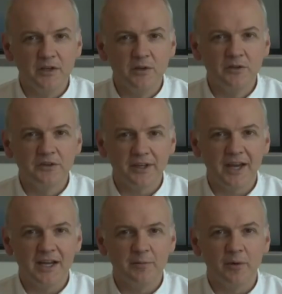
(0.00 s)
use a
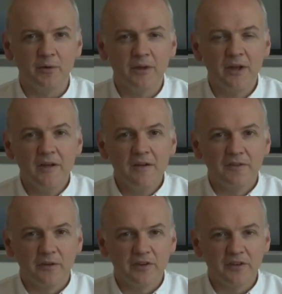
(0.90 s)
cable,
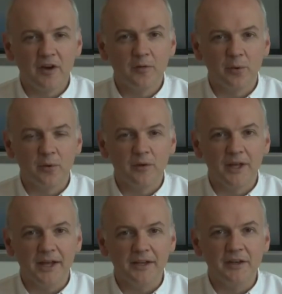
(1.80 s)
for example
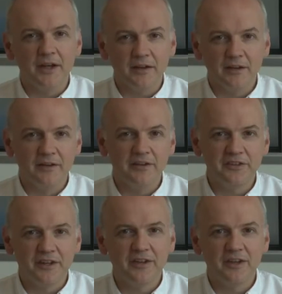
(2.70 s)
in
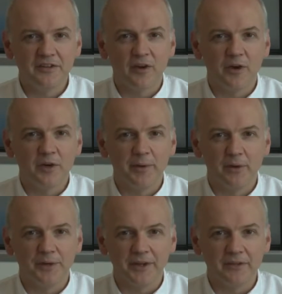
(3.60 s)
listed historic
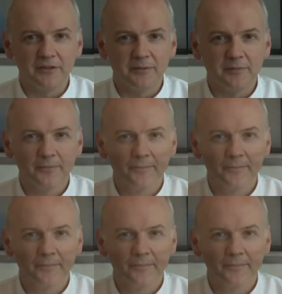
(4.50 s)
buildings.